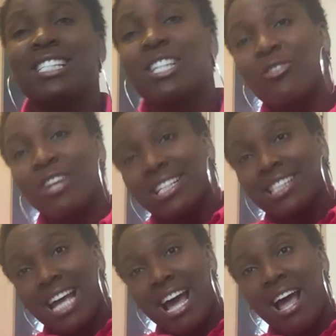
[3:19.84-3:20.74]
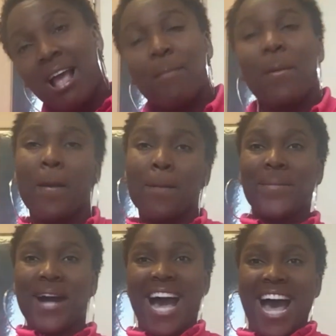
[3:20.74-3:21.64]
see you next time
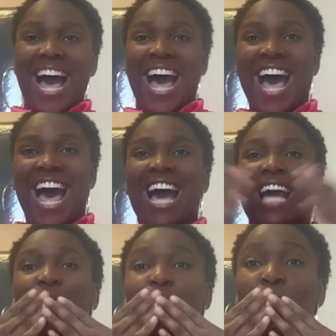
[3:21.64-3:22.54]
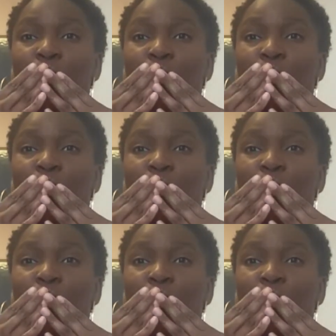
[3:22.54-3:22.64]
bye